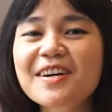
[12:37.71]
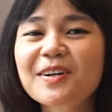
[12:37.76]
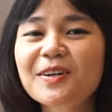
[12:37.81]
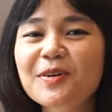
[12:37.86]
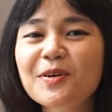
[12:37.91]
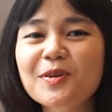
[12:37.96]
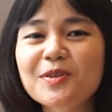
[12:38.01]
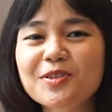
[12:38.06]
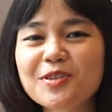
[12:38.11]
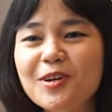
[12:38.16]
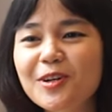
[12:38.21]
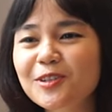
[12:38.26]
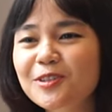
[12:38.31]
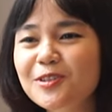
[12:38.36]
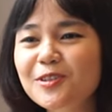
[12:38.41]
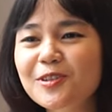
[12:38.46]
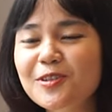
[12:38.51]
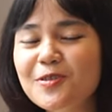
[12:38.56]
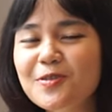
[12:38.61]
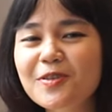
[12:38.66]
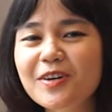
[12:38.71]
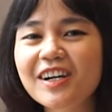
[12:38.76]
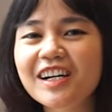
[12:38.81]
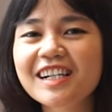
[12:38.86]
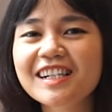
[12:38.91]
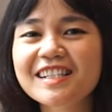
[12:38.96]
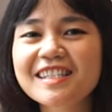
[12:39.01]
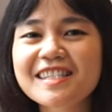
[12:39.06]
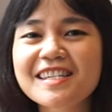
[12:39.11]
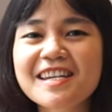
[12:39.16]
Go talk to
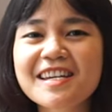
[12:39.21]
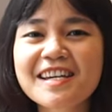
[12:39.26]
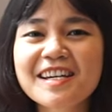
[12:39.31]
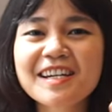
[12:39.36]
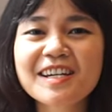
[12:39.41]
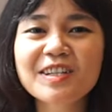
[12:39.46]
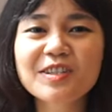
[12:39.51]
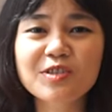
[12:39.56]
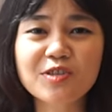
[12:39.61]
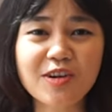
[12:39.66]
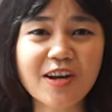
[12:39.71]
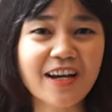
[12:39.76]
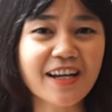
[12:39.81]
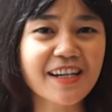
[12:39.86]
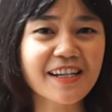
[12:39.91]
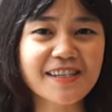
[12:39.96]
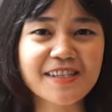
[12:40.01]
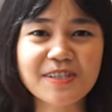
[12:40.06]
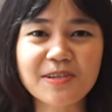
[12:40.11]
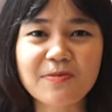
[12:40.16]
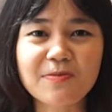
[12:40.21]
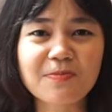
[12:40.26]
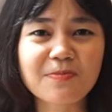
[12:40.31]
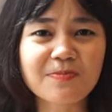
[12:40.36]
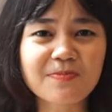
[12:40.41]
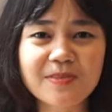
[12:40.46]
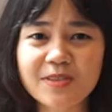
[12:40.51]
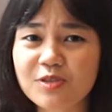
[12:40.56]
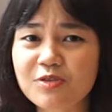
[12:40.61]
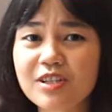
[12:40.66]
locals, try
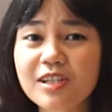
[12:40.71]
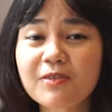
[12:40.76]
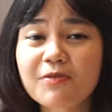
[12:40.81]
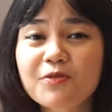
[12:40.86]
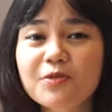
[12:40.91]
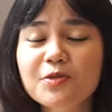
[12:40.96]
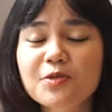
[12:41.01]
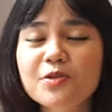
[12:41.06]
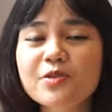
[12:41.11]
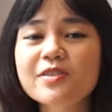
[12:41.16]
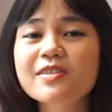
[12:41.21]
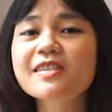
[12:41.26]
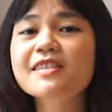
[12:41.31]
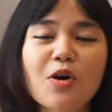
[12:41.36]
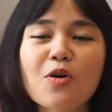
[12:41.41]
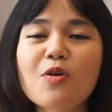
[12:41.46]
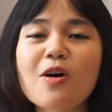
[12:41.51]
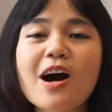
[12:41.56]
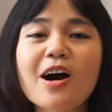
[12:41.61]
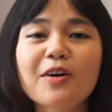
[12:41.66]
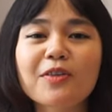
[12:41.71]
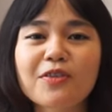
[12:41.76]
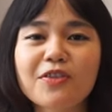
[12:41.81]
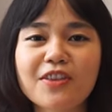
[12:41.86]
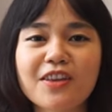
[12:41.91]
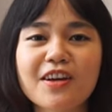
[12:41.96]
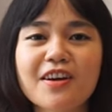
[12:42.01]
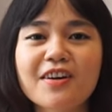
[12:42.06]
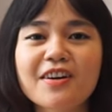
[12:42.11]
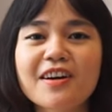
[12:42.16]
some street foods, go out
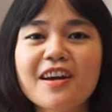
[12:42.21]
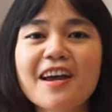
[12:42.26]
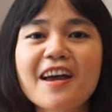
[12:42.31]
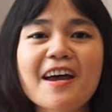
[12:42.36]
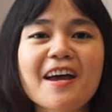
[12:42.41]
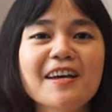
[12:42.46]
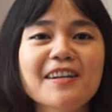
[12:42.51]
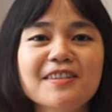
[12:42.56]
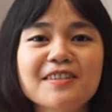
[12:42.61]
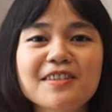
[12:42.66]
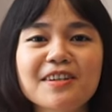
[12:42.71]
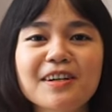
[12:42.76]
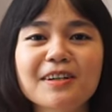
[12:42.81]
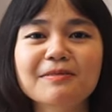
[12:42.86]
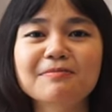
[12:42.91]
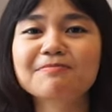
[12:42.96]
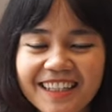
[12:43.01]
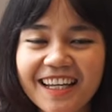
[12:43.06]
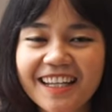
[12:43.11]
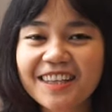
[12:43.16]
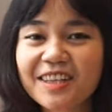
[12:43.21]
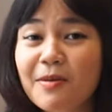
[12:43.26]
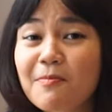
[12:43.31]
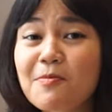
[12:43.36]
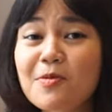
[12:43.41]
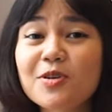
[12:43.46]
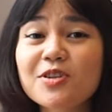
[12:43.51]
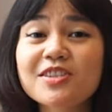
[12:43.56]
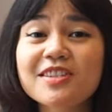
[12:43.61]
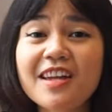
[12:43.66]
there and get the
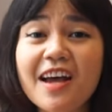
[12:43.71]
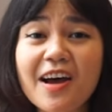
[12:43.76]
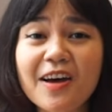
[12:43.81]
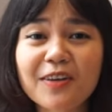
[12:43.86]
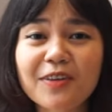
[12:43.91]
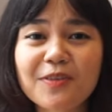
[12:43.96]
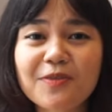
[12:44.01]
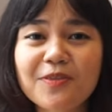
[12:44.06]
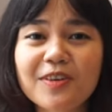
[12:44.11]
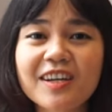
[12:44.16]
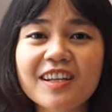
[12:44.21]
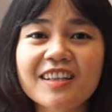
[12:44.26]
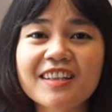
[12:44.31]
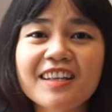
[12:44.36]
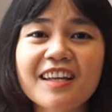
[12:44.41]
most out of it,